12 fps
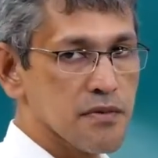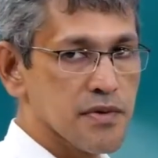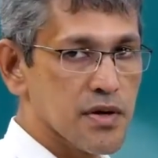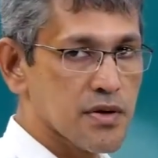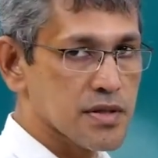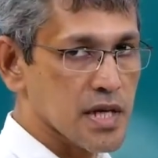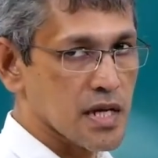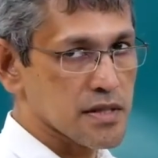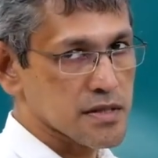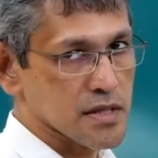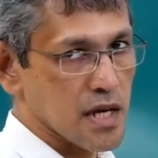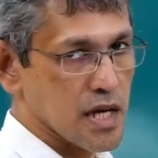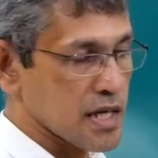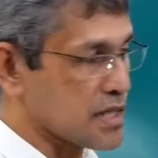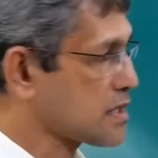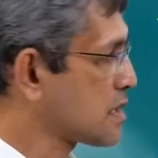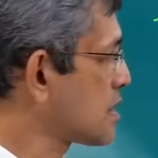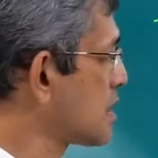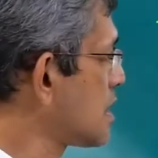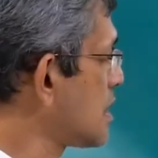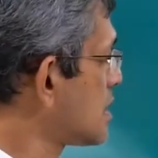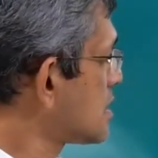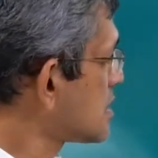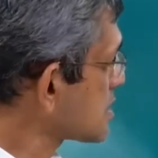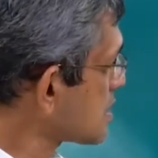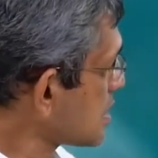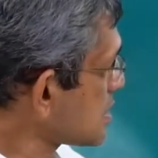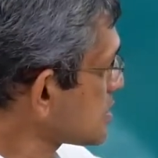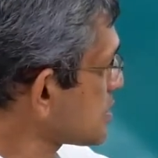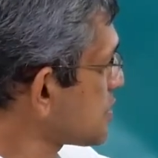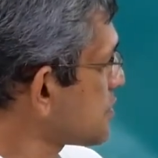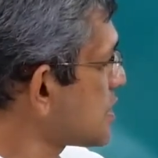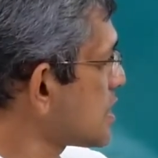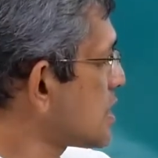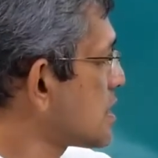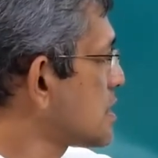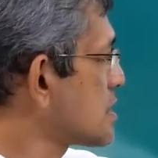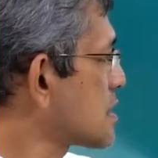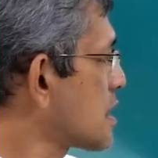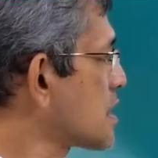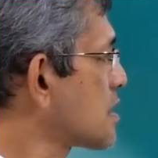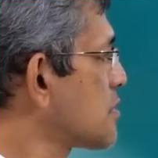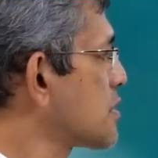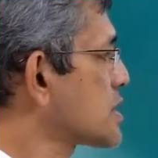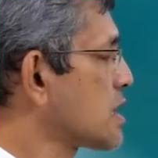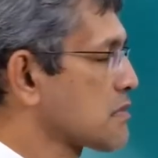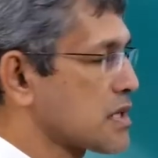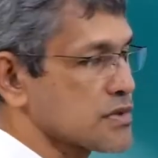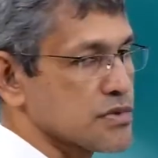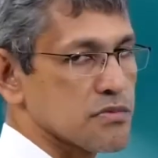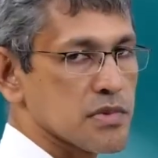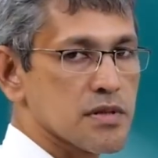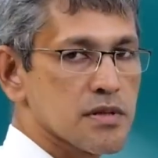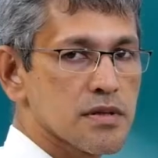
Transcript: We got the answer 8. This case, you know what? It is a little more time consuming.